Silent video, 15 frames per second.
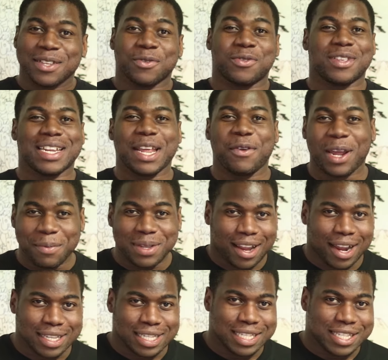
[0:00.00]
Today we're going to be
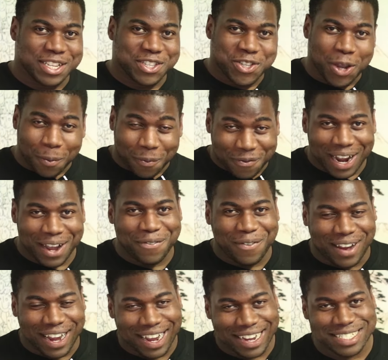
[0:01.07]
discussing the top
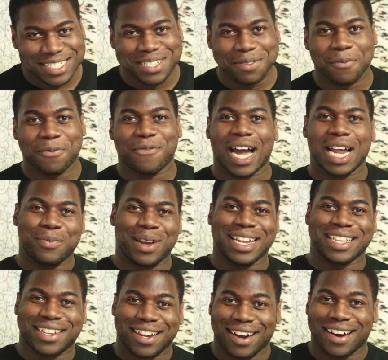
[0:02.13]
5 custom
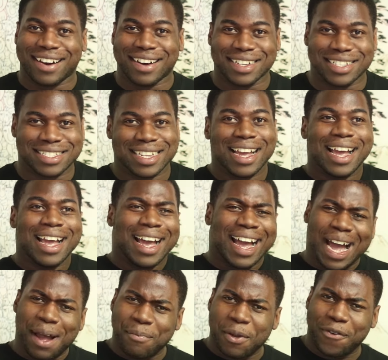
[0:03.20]
fan-made cards.
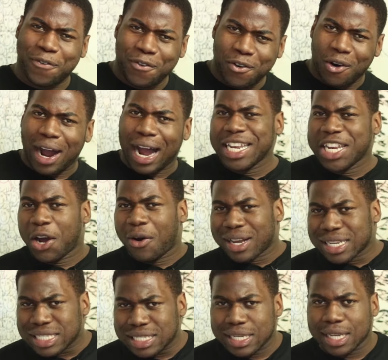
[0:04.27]
And before, I know
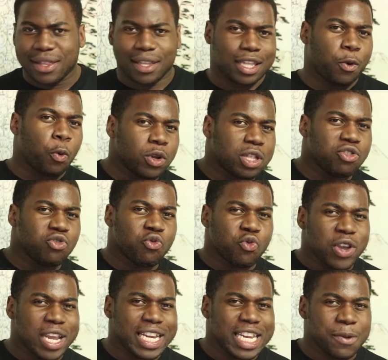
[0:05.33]
I said that there wouldn't
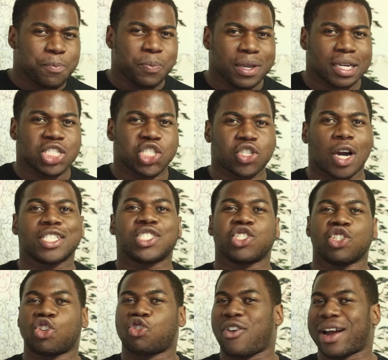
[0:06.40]
really be a
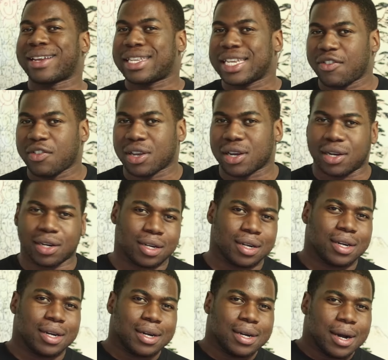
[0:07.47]
judging criteria,
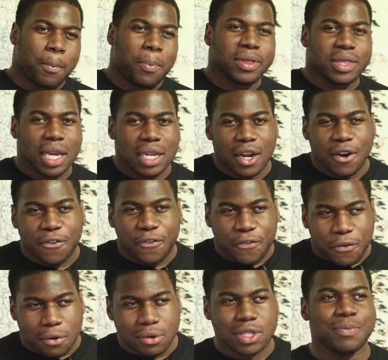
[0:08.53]
but then I
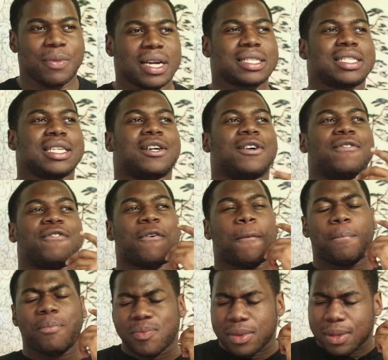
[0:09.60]
thought to myself,
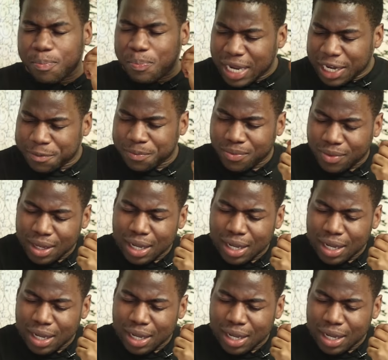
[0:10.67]
Ben,